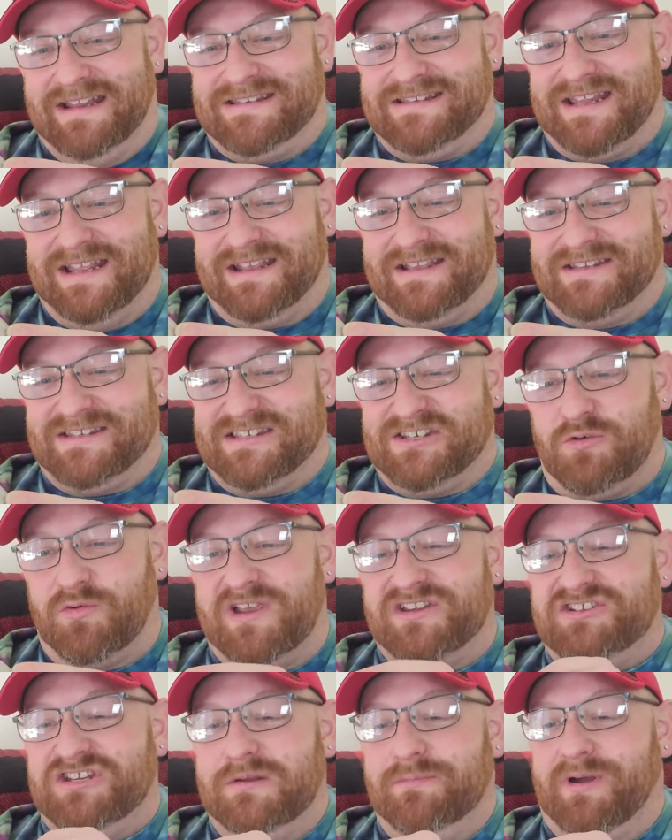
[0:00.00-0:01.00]
it's like a
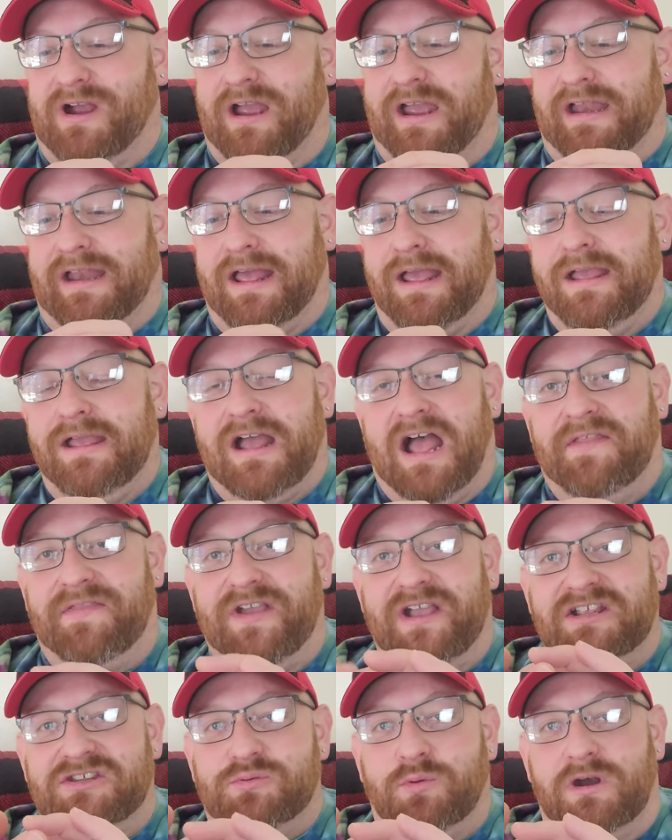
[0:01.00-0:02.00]
squishy brain. I
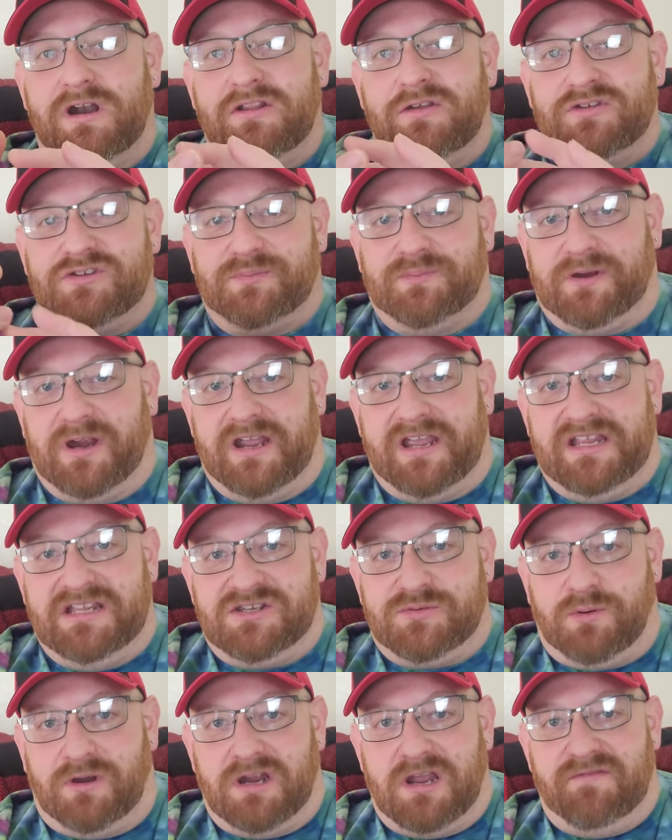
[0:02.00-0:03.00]
think it's one of those
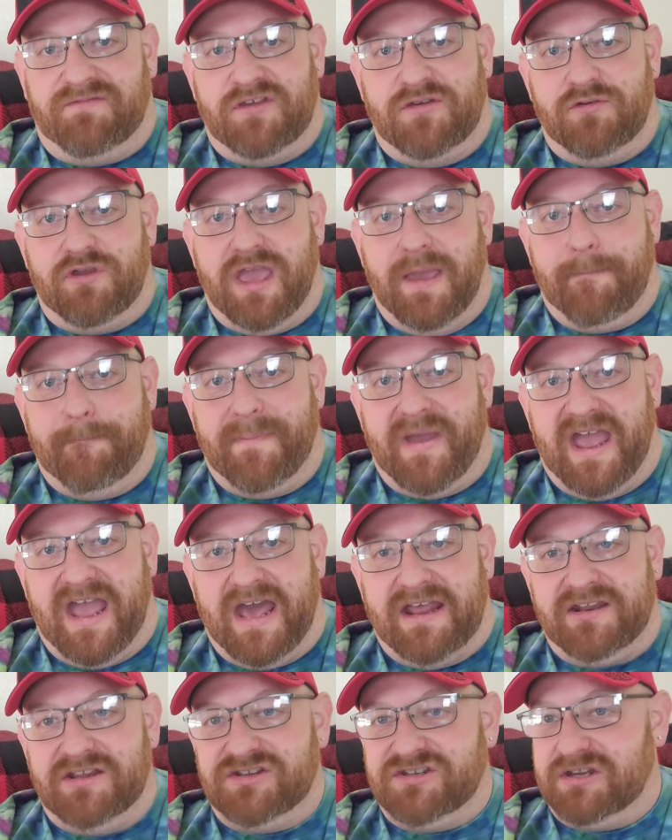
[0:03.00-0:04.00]
brains where if you get
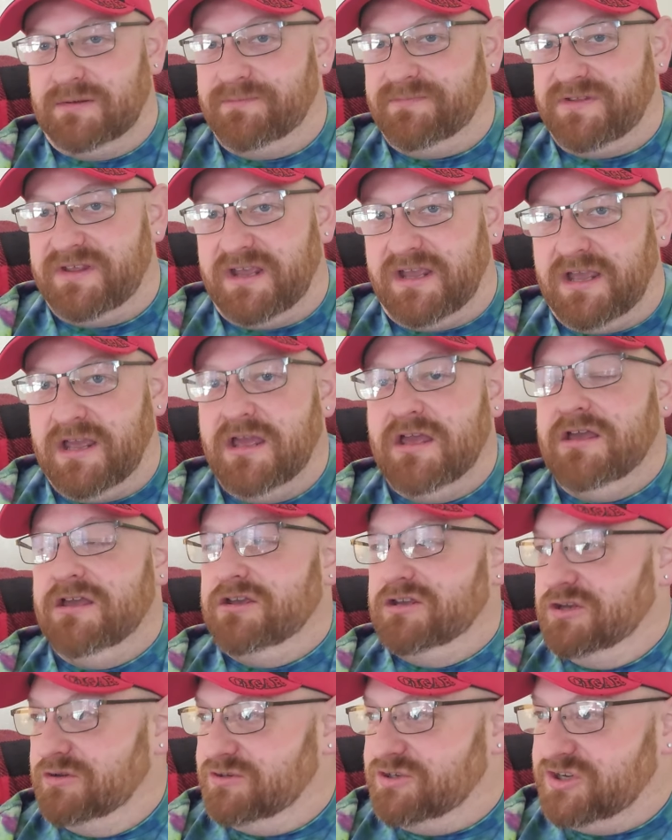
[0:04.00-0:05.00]
mad at something,
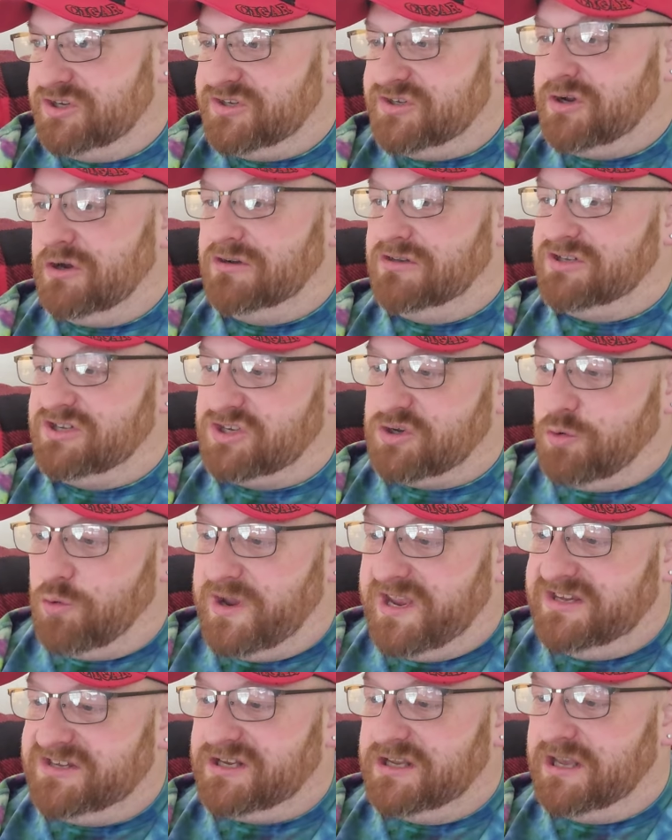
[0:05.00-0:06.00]
you just start
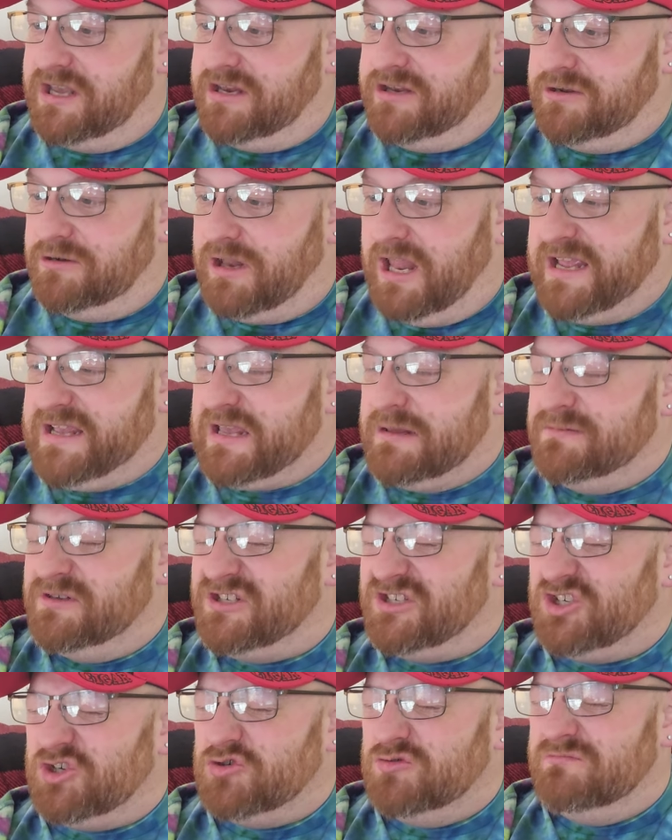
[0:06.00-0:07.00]
squeezing it and you're like, I'm
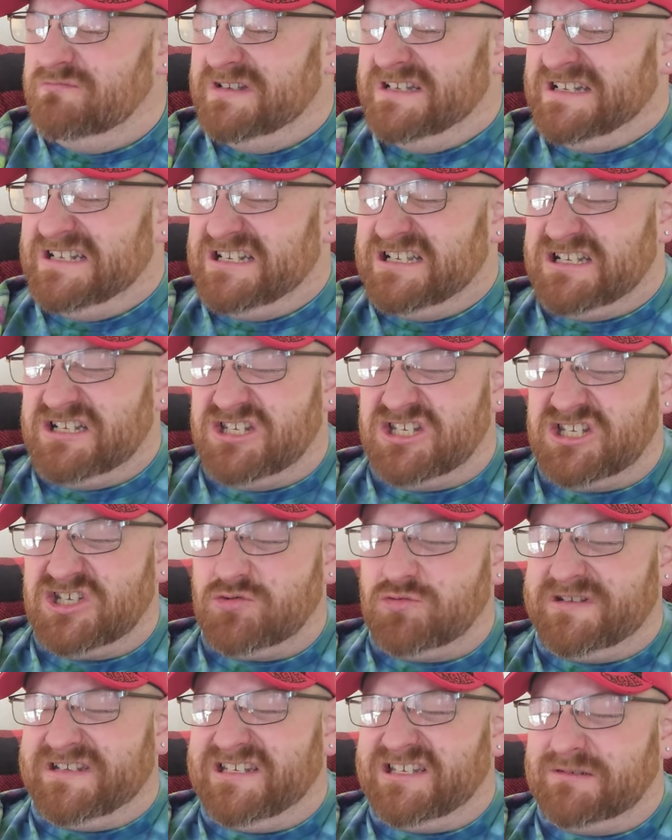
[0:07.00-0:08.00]
so mad I could
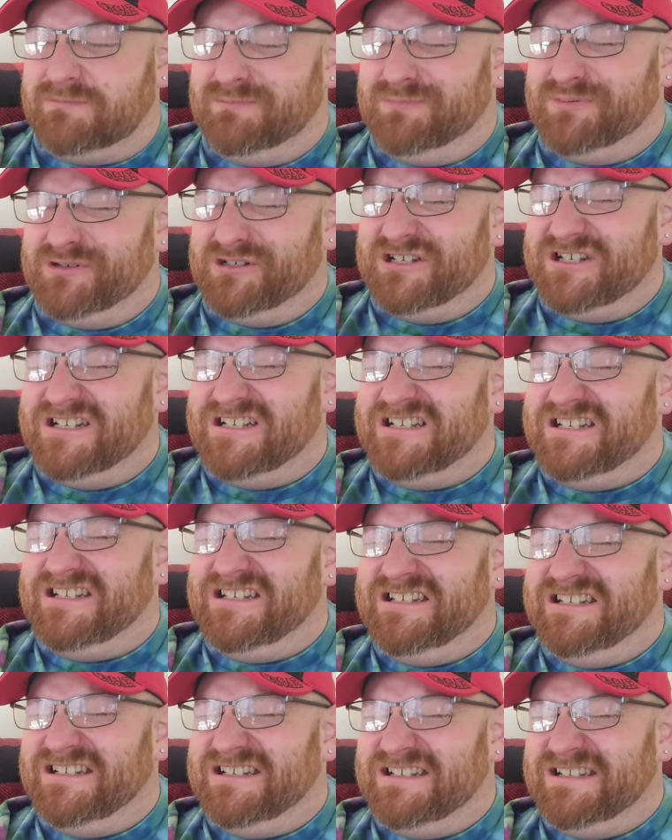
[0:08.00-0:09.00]
squeeze a
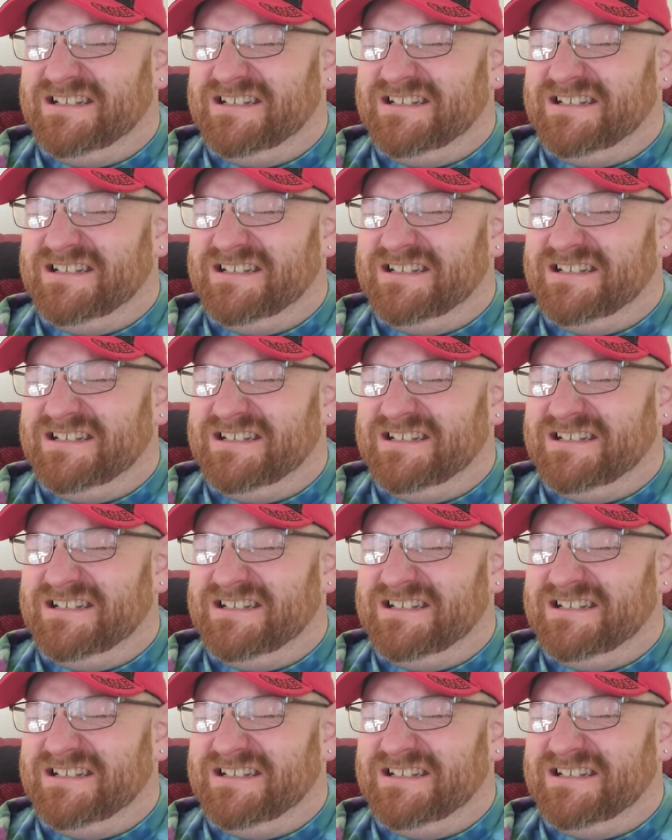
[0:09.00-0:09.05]
brain.